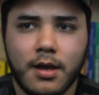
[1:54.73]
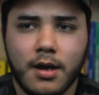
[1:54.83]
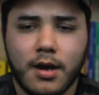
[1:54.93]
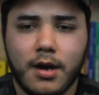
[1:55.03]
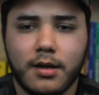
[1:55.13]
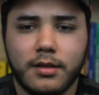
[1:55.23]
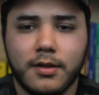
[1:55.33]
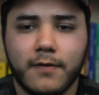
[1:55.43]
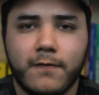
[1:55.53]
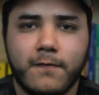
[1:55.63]

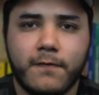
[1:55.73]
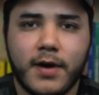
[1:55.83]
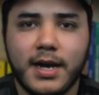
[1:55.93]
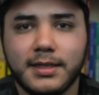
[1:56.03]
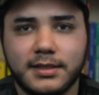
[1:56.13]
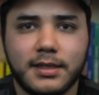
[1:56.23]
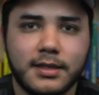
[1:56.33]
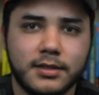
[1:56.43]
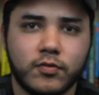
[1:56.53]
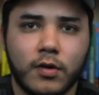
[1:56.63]
the fight
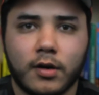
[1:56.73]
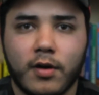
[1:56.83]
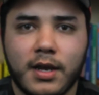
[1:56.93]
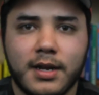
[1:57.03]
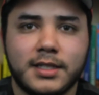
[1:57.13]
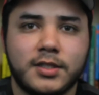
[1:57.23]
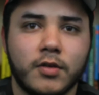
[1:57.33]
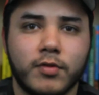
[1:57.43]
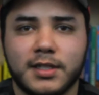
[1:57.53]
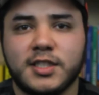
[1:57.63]
scenes were great, as you
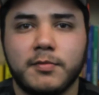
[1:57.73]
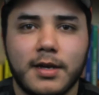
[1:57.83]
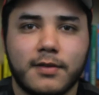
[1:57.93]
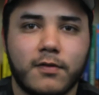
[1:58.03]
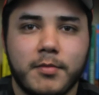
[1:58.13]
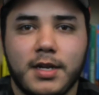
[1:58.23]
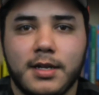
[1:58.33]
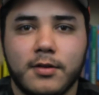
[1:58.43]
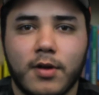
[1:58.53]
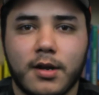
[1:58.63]
would expect from
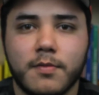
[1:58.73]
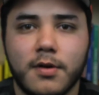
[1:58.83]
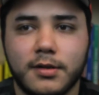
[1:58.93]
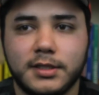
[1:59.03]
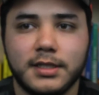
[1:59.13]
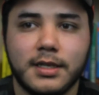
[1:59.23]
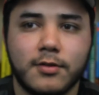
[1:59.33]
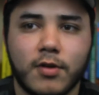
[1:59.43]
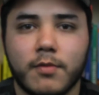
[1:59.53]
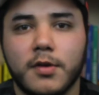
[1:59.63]
any Dragon Ball Z,
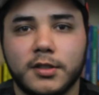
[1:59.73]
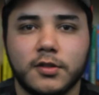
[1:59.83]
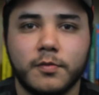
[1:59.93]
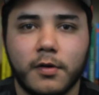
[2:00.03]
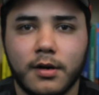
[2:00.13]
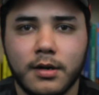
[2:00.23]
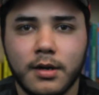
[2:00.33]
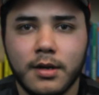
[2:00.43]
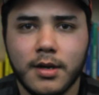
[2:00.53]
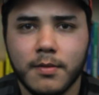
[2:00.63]
Dragon Ball Super
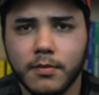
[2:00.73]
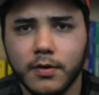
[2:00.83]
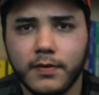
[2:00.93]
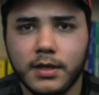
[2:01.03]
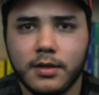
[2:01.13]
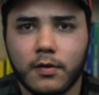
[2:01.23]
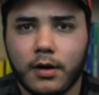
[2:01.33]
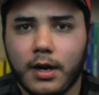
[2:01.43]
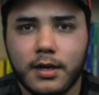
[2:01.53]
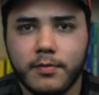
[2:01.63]
movie
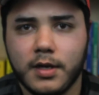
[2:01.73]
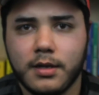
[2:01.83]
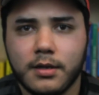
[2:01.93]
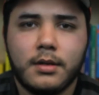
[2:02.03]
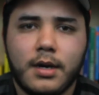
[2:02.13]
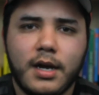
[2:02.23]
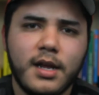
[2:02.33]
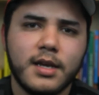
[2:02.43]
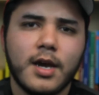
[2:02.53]
or anime. I like